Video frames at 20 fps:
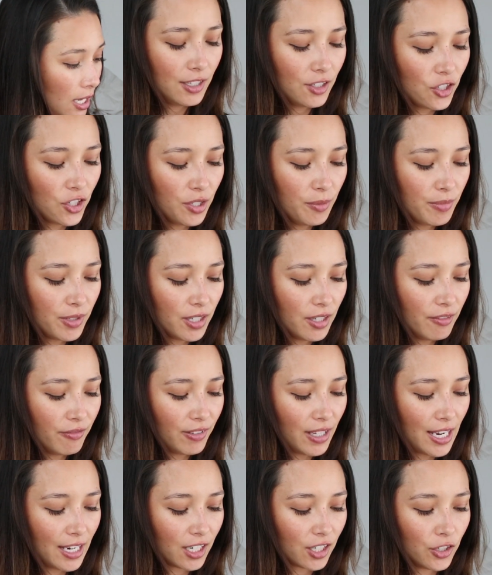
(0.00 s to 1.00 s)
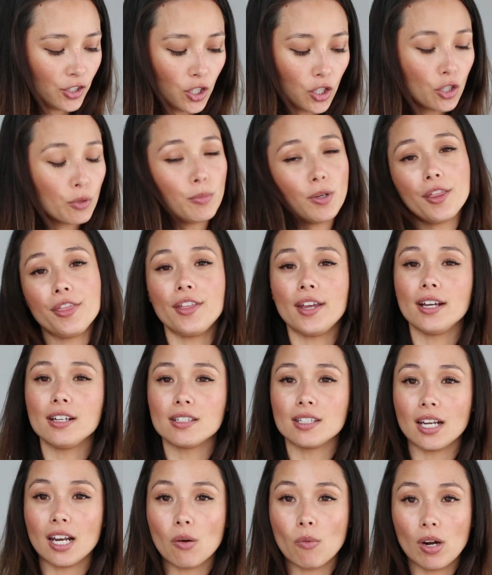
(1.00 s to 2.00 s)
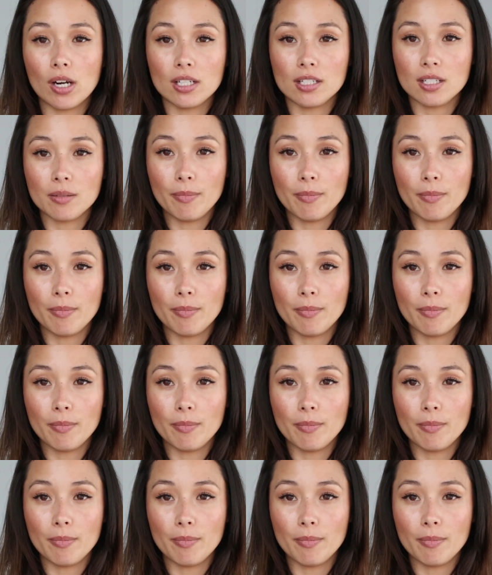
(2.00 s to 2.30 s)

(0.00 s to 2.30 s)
In terms of like notable things that I wanted